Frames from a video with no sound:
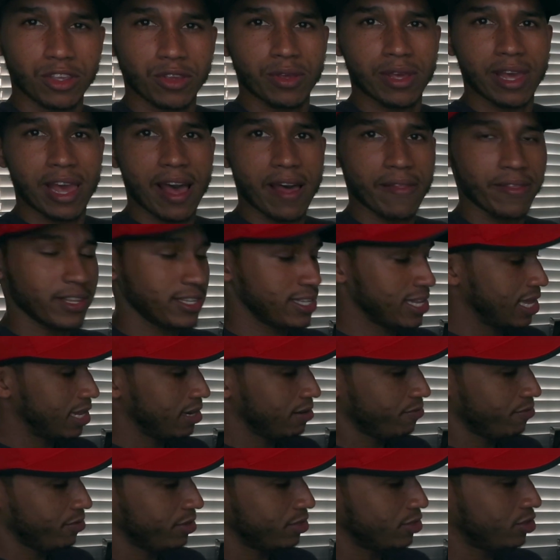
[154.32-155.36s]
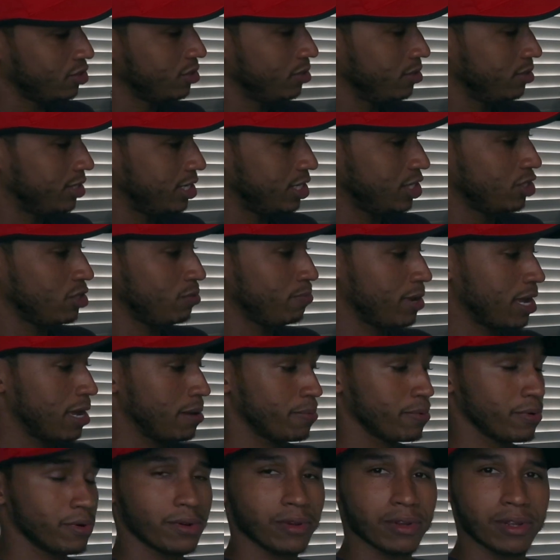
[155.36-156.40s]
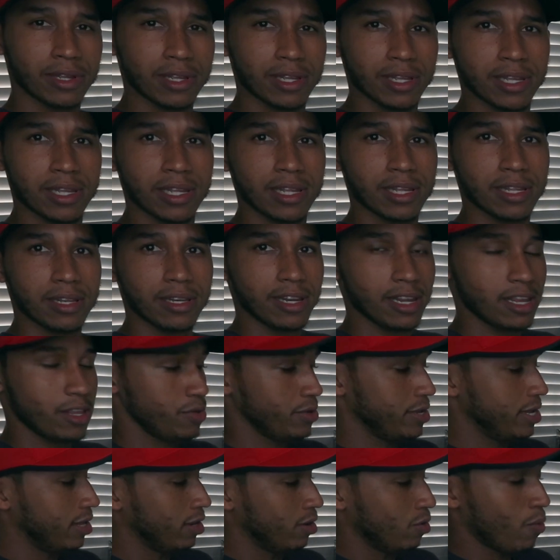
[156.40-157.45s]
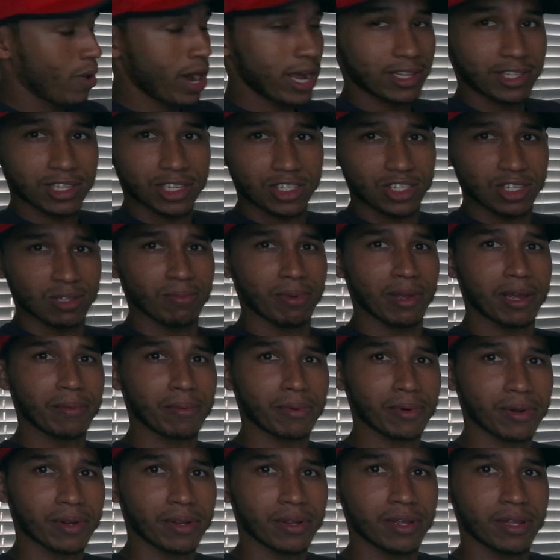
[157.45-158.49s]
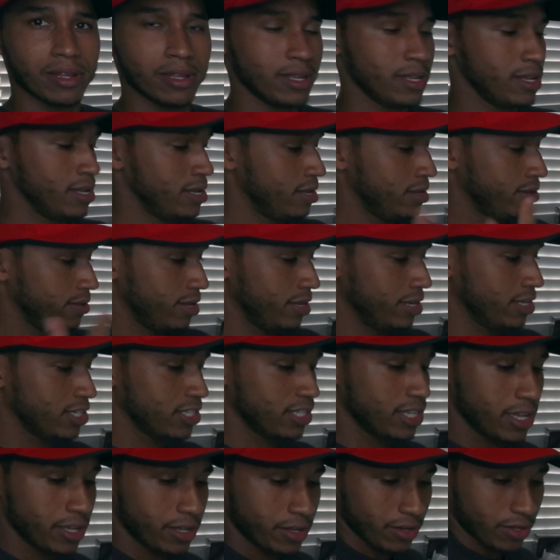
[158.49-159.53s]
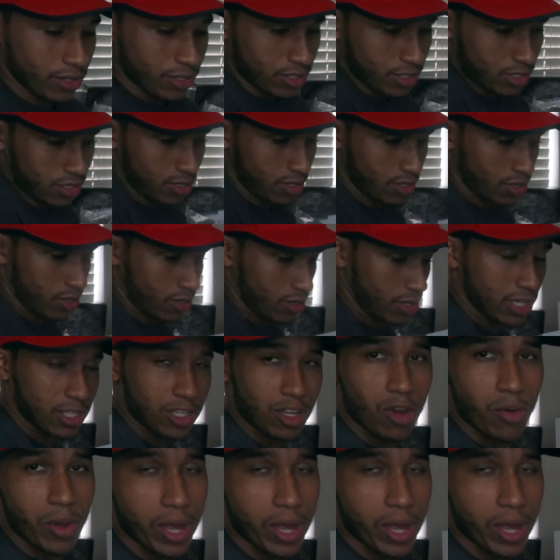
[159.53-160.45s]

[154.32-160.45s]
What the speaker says: you have this elephant tissue paper, then you get the white tissue paper, and the sneakers. So let's go